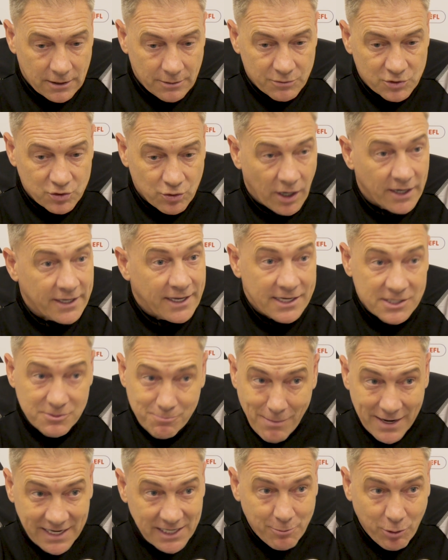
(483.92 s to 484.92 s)
try and get as
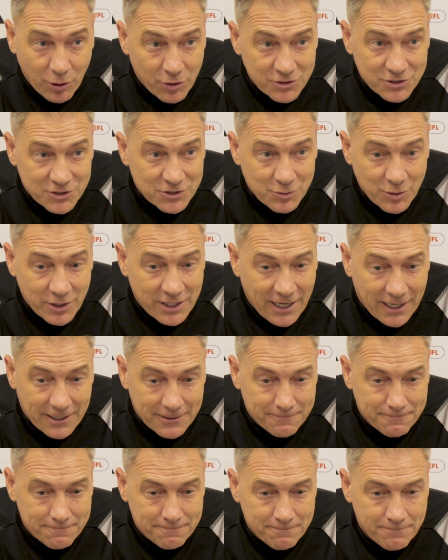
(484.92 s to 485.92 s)
many points as we
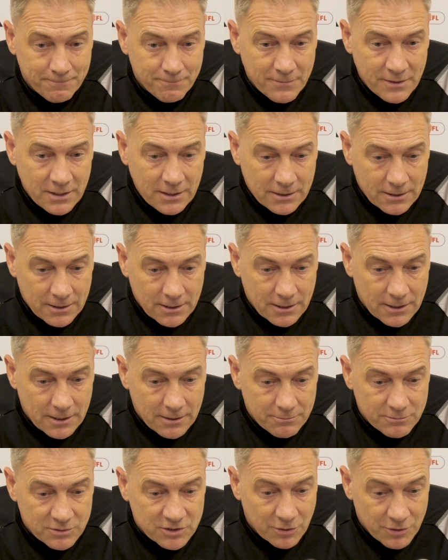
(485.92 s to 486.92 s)
can.
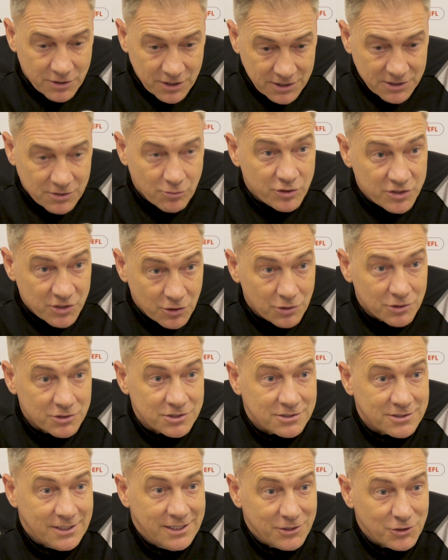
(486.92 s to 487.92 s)
So it is a
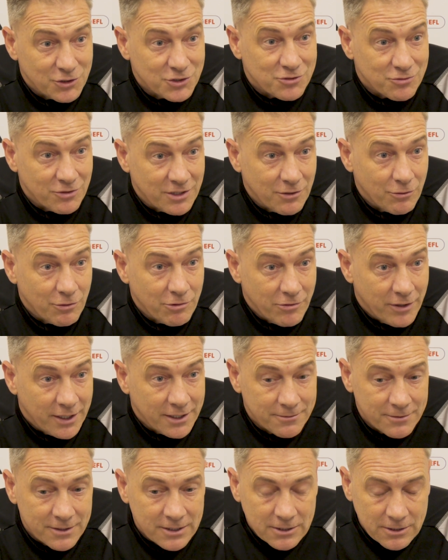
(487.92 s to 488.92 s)
results industry that we're
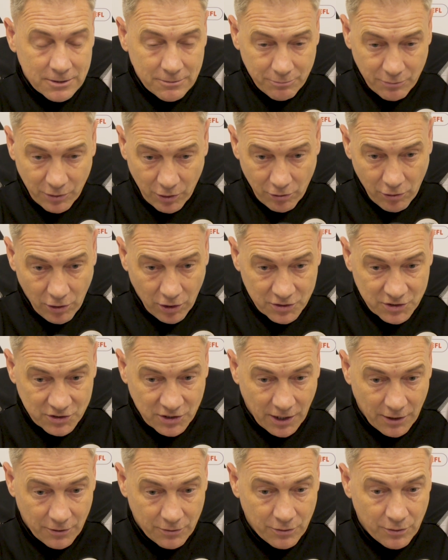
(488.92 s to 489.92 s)
in, but we're
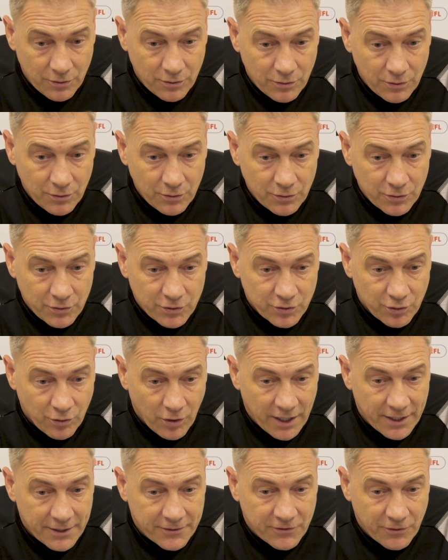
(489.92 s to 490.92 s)
also
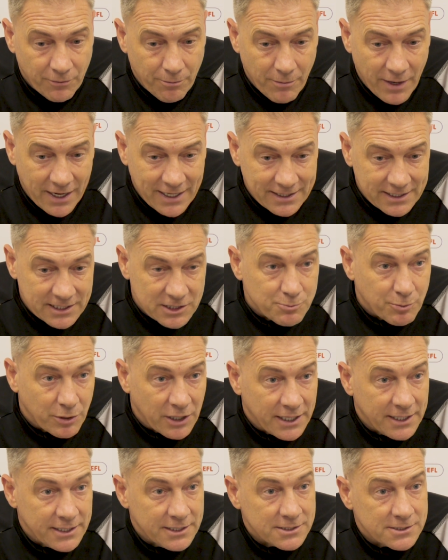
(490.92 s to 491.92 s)
trying to make these
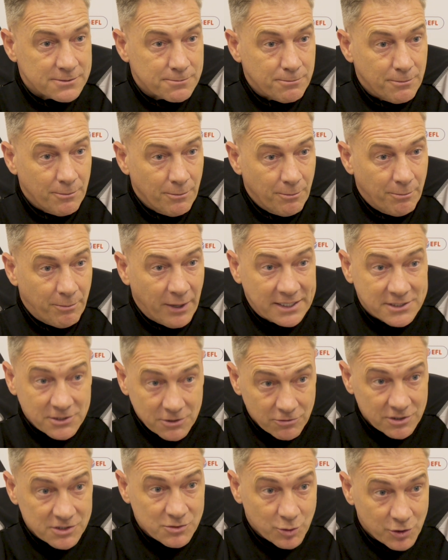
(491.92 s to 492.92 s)
players
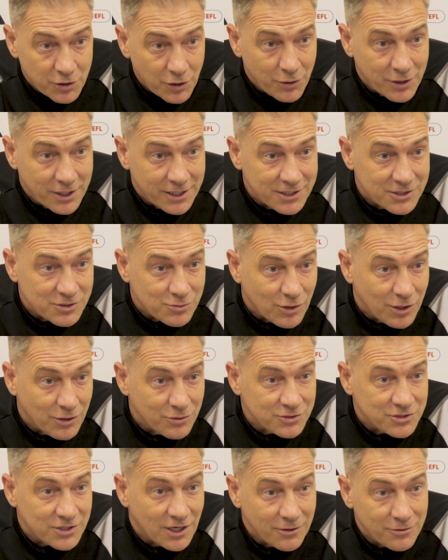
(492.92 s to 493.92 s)
better as we're doing it as well.
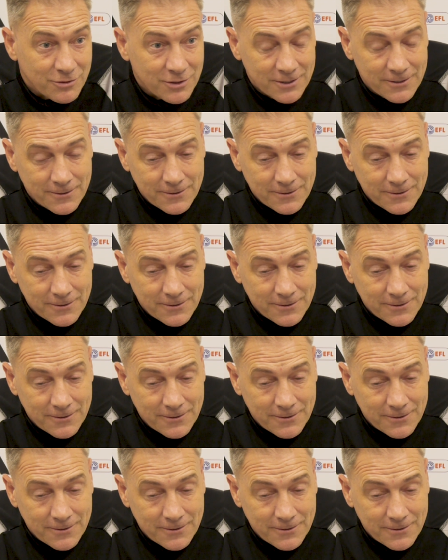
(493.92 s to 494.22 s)
So,